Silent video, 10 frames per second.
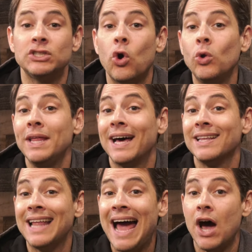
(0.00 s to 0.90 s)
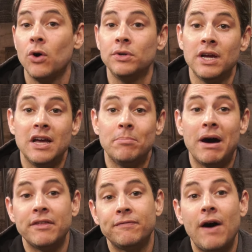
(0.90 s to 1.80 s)
is only allowed
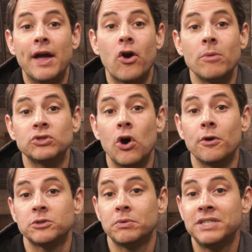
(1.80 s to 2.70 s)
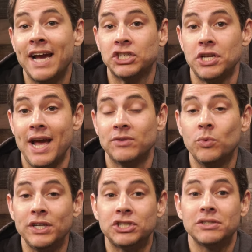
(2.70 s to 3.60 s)
by the Firearms Owners Protection Act,
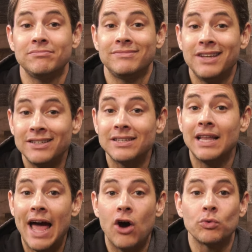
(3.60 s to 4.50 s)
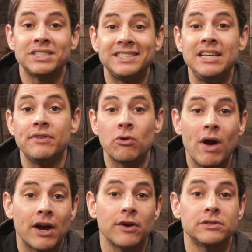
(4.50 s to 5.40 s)
which does allow receiving
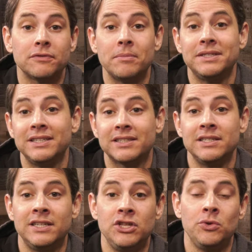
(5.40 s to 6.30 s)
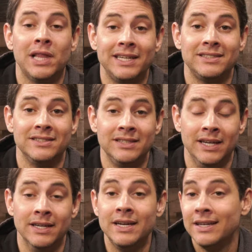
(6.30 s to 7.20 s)
records from a discontinued
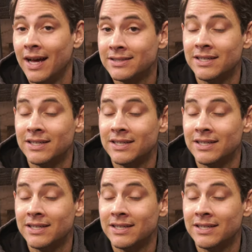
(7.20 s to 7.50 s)
licensee. Not